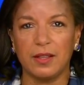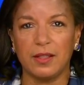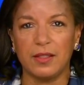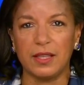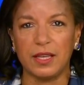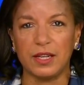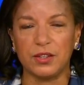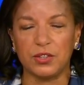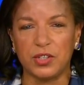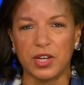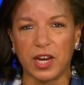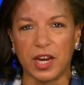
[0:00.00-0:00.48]

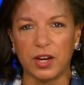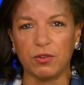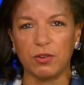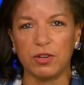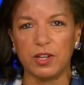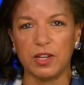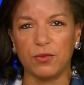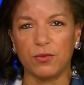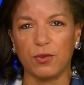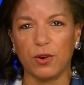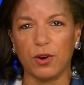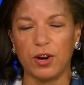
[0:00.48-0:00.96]
the
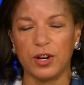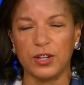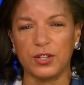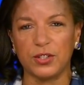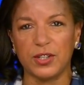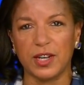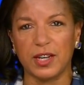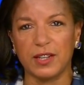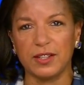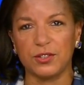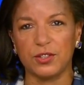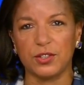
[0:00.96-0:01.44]
integrity of our
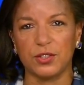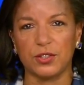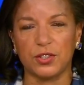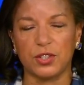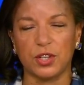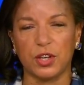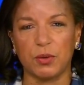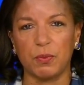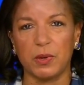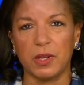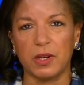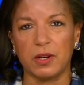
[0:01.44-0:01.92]
intelligence
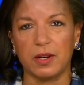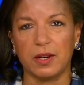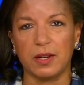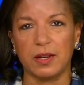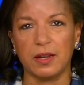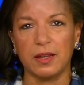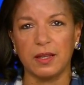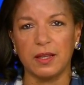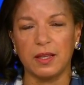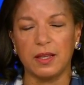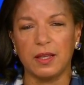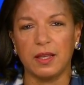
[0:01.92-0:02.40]

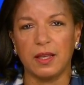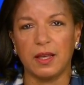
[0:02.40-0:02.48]
community.